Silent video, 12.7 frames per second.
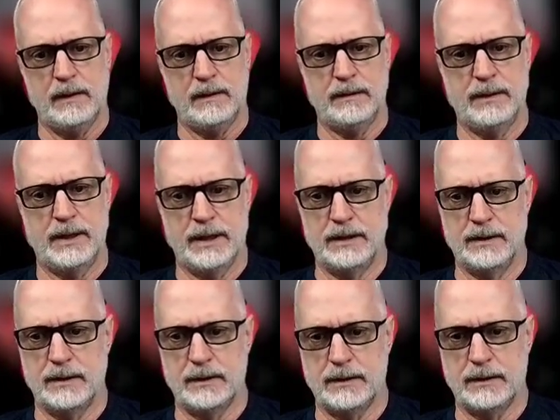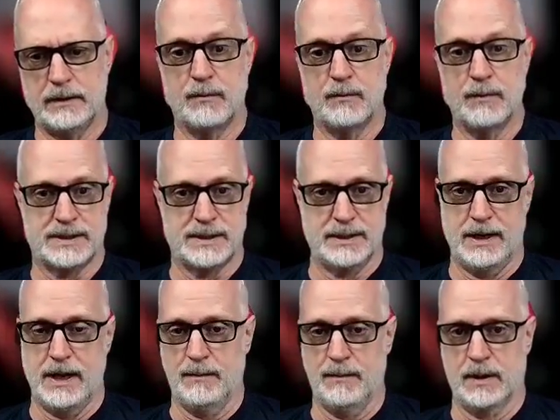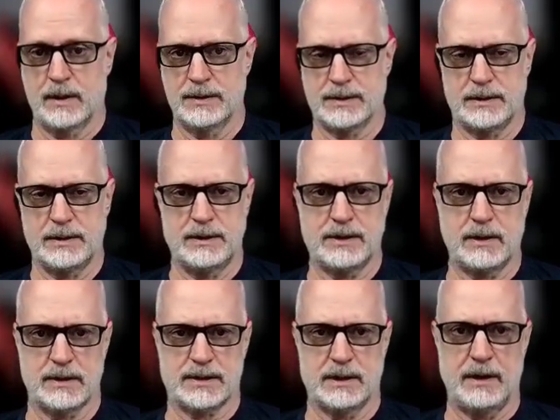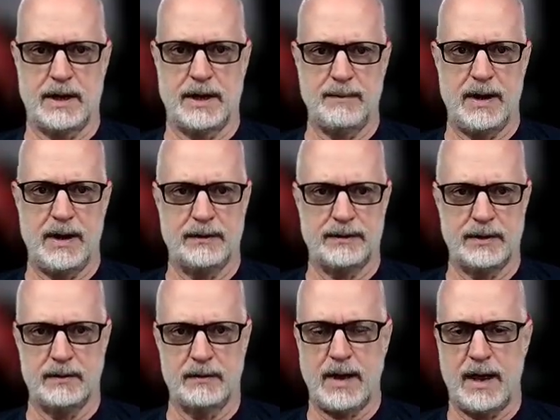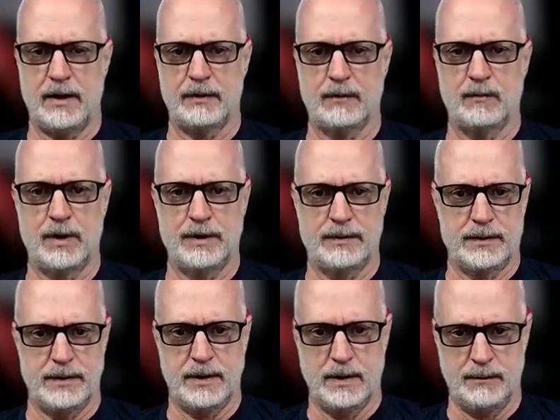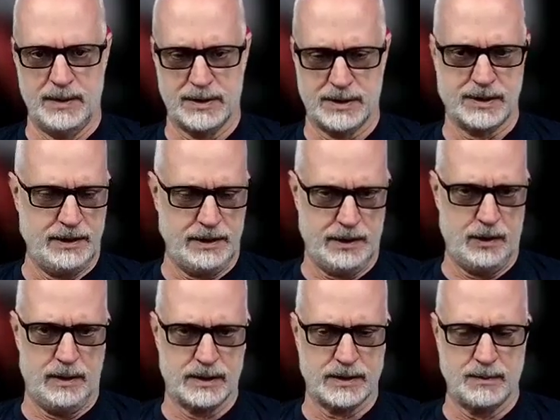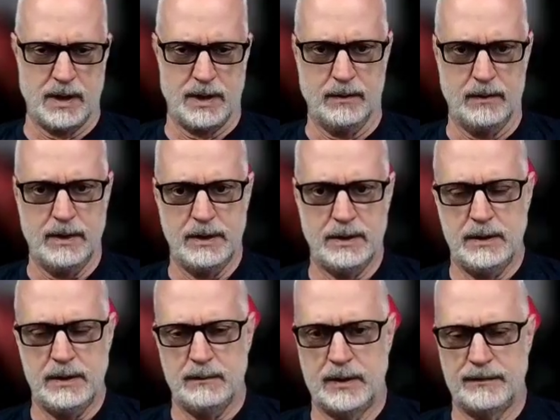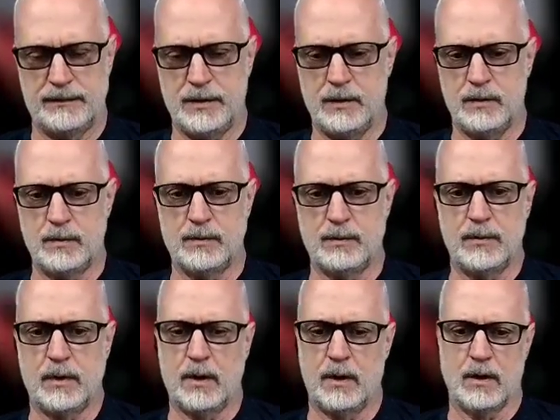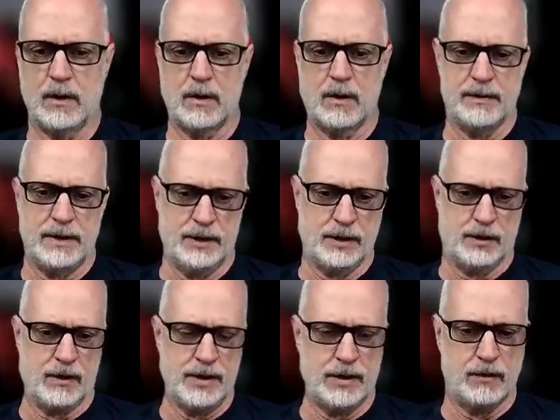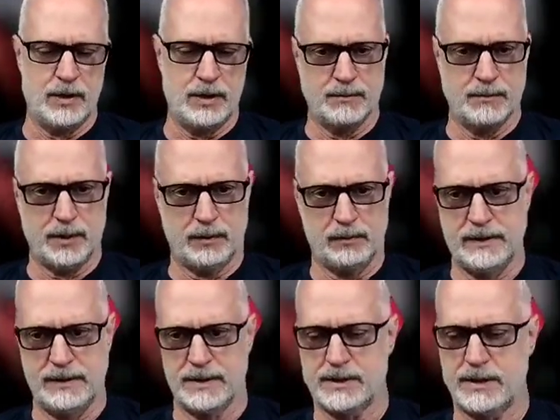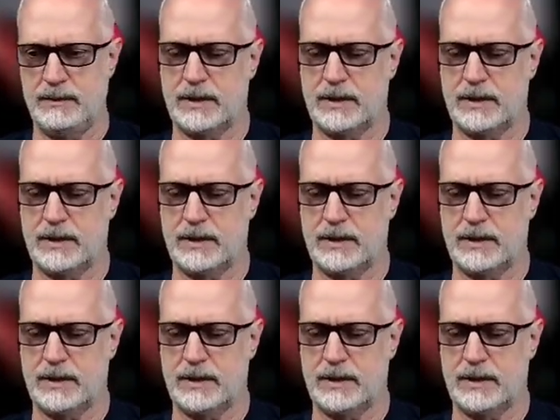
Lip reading: then you're missing out because it talks a lot about how to run a business in the EOS model. But if you are the integrator and you're pulling this team